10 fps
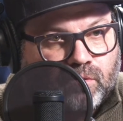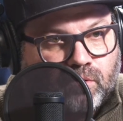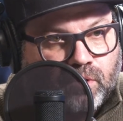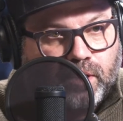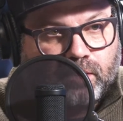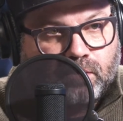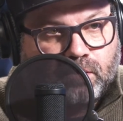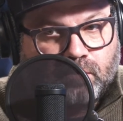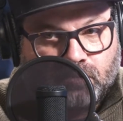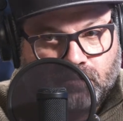look at
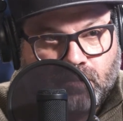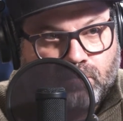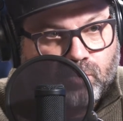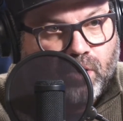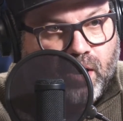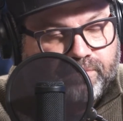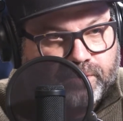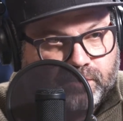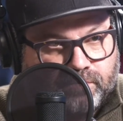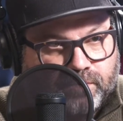the
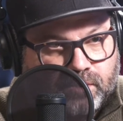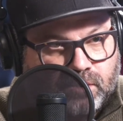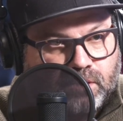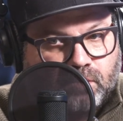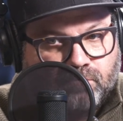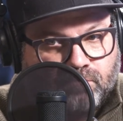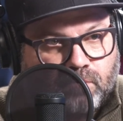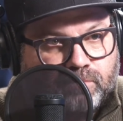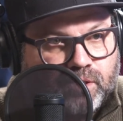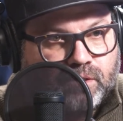demographics of the city
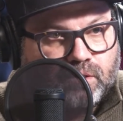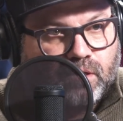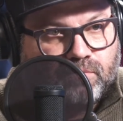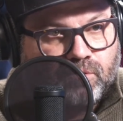from just that